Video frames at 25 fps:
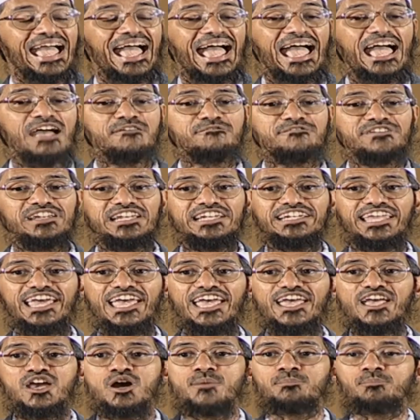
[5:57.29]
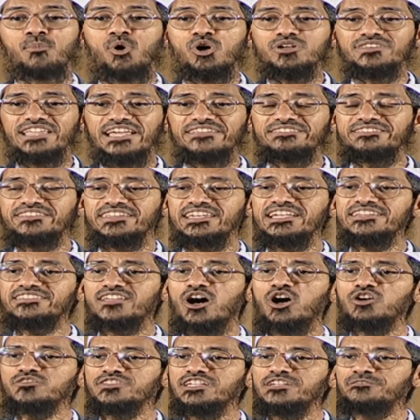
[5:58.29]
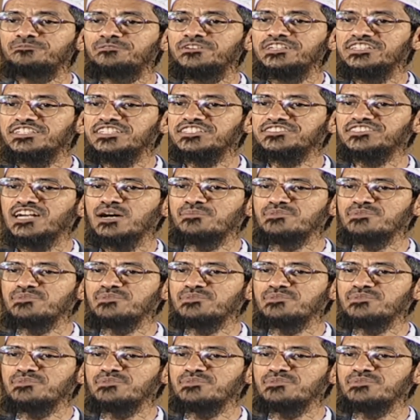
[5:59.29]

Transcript: Every day, more than 3,000 fetuses